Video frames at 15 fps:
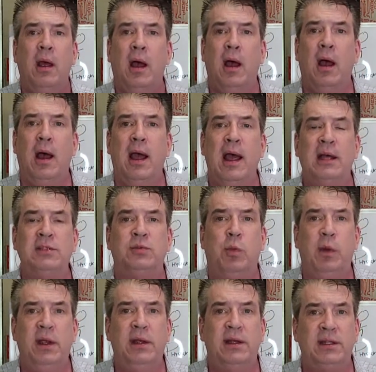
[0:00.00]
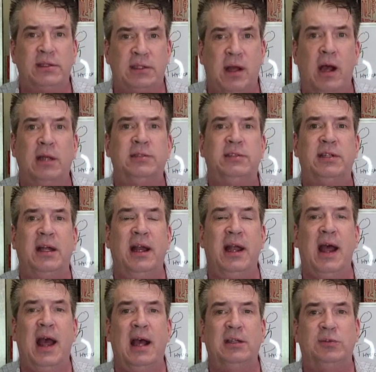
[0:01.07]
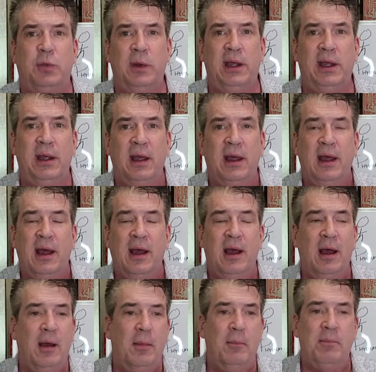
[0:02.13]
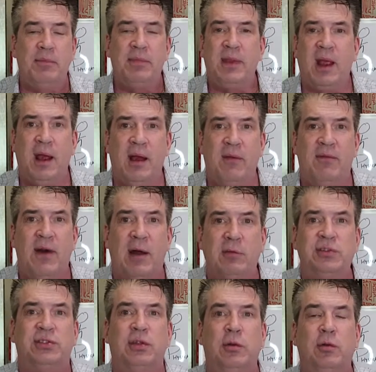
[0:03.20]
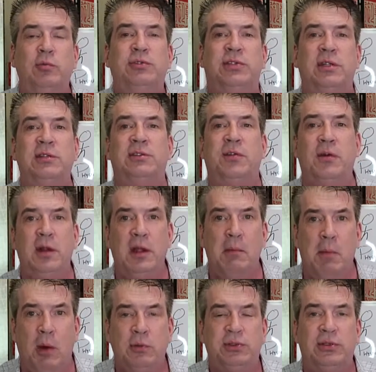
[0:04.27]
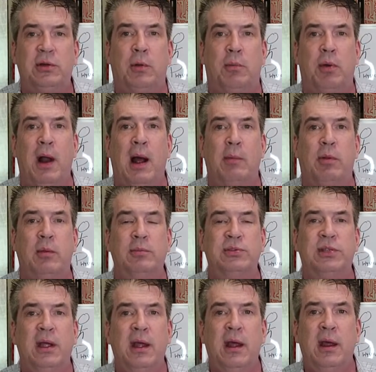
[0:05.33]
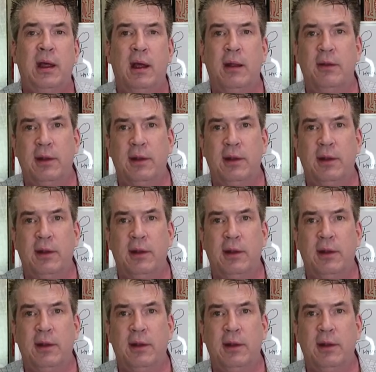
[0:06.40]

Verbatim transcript: uh, as we discussed and as we um, uh, found solutions for the emotional problems uh,